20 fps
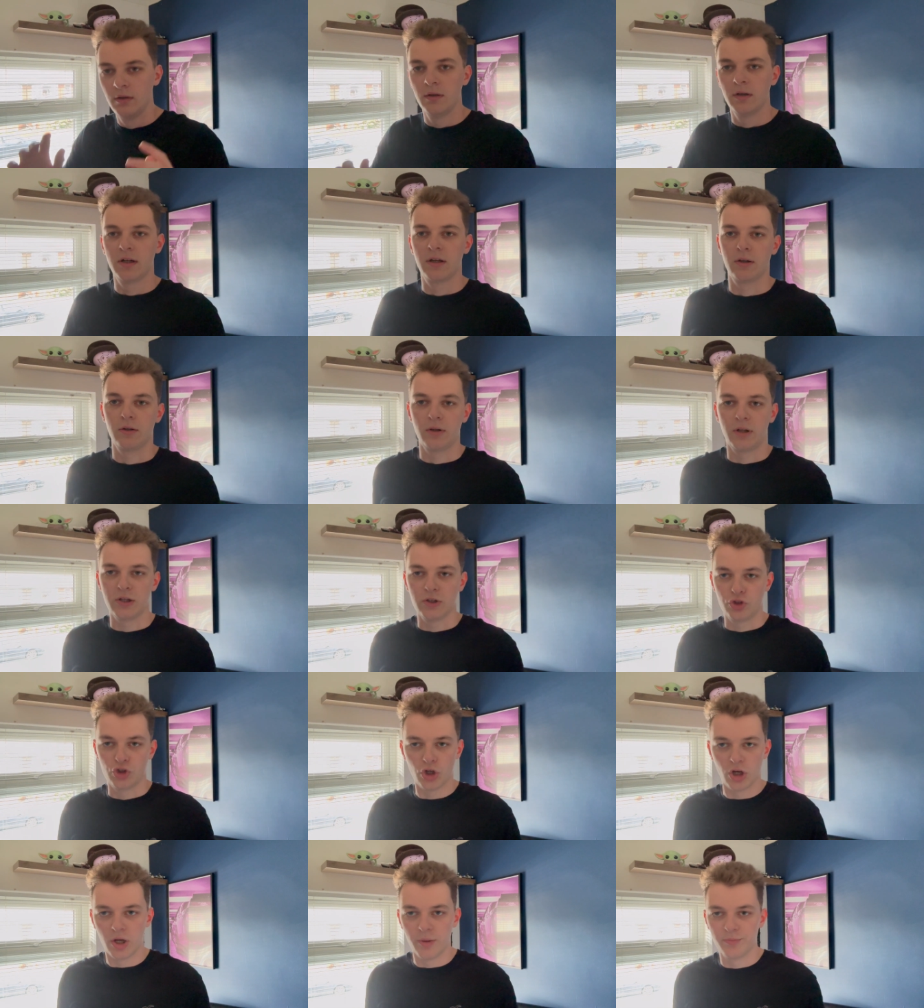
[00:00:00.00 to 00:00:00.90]
I don't like
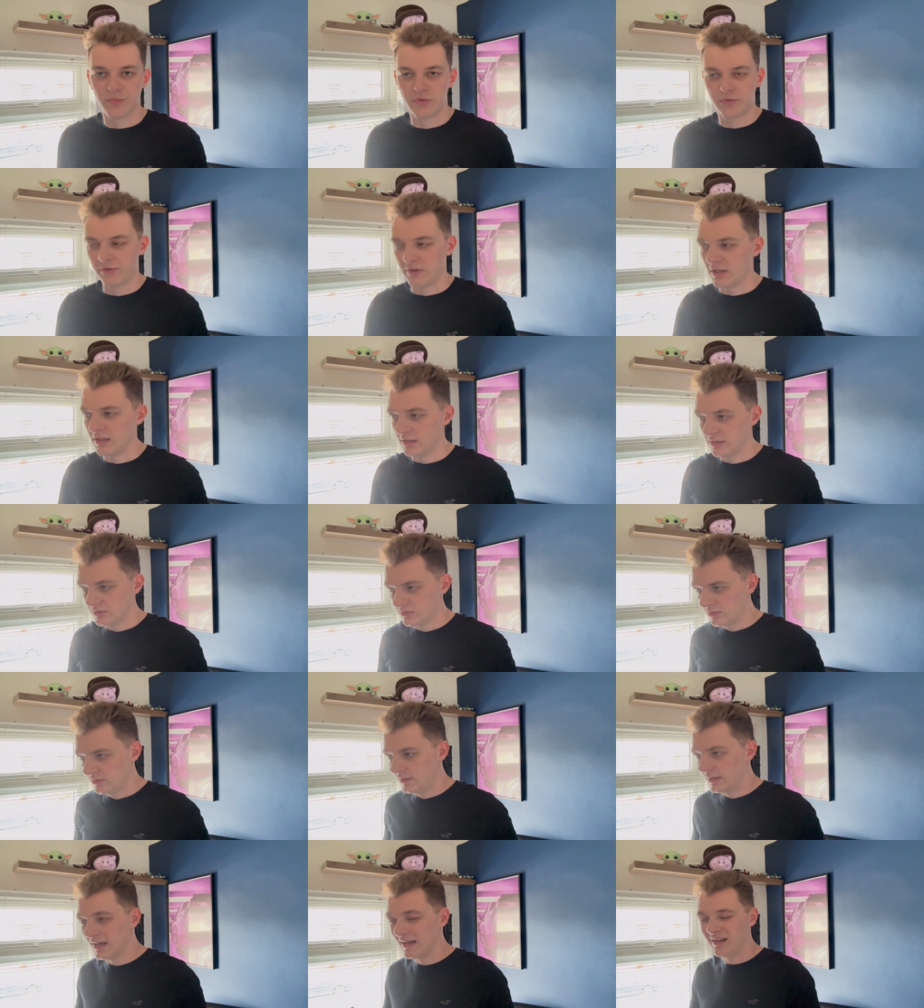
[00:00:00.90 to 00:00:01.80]
germs phase,
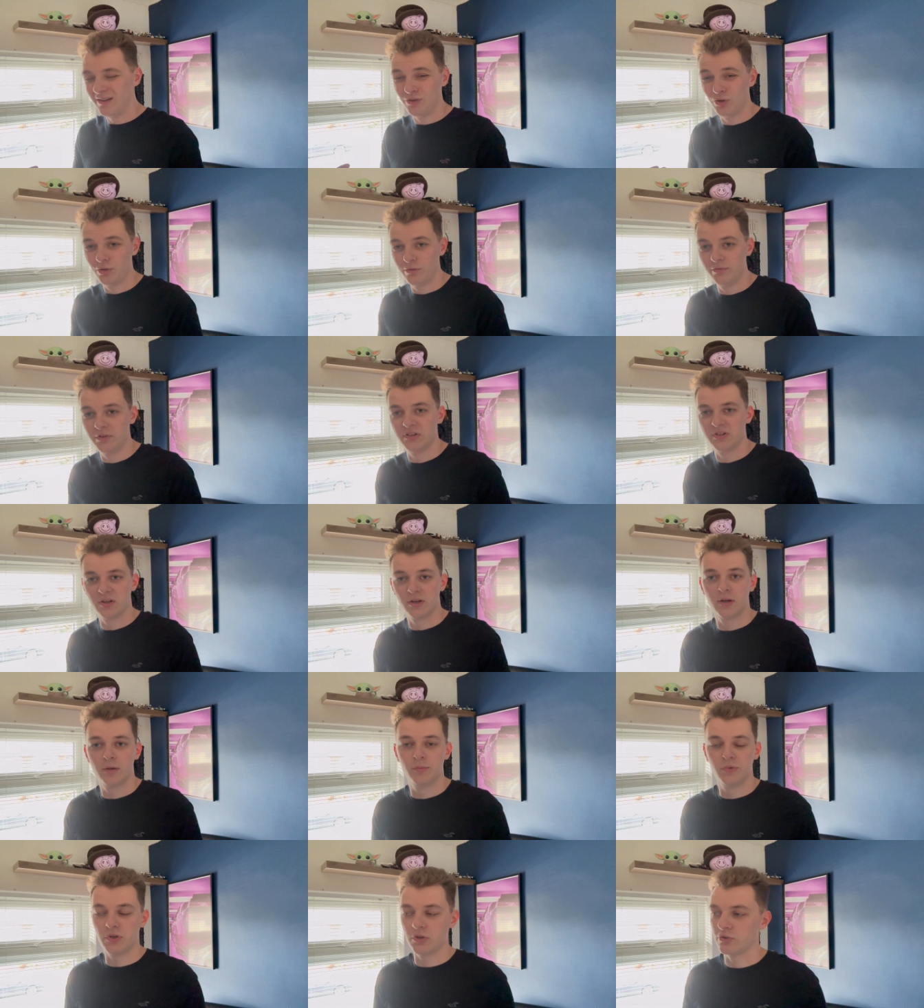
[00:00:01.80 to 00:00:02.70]
that over
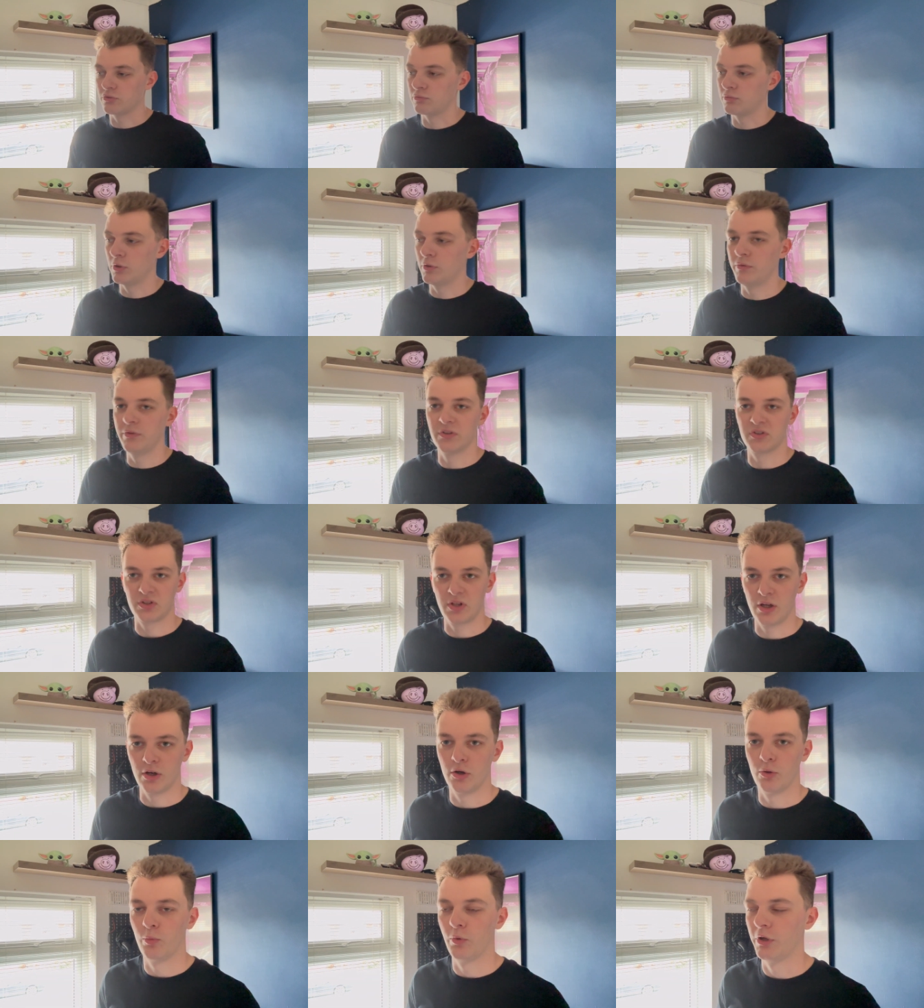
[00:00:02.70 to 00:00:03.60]
time does ruin the
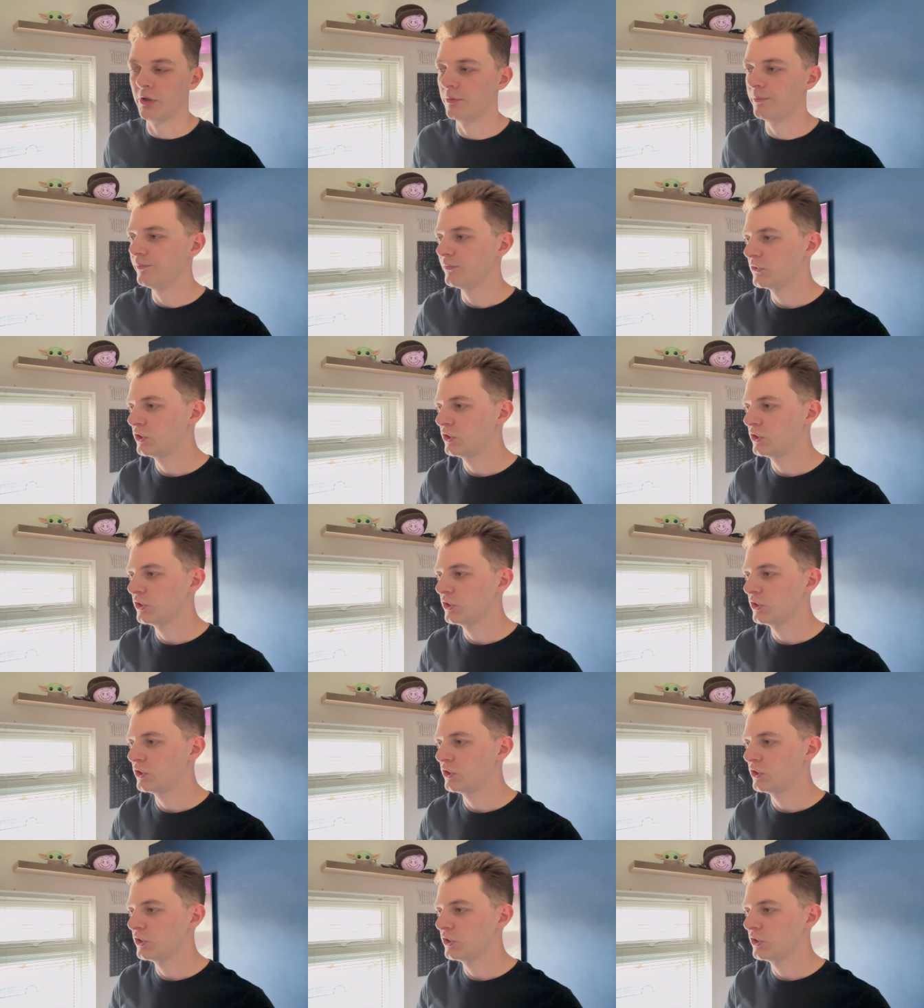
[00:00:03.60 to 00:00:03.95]
steering wheel.